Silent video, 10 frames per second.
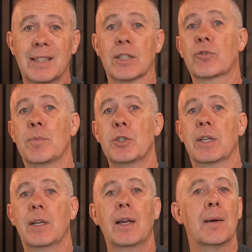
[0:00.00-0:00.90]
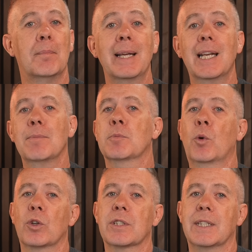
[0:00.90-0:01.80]
the description. My name is
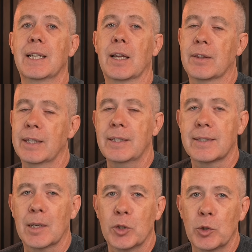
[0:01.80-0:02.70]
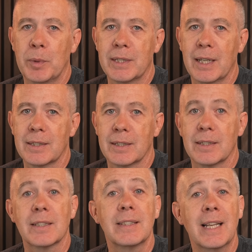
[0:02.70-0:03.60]
Paul C. This is W P Tuts, and
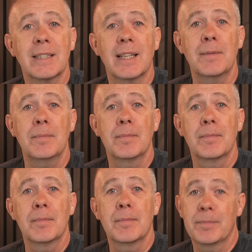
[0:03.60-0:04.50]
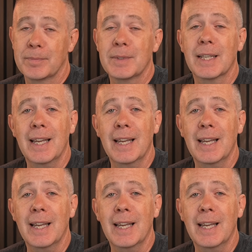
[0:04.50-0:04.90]
until next time, take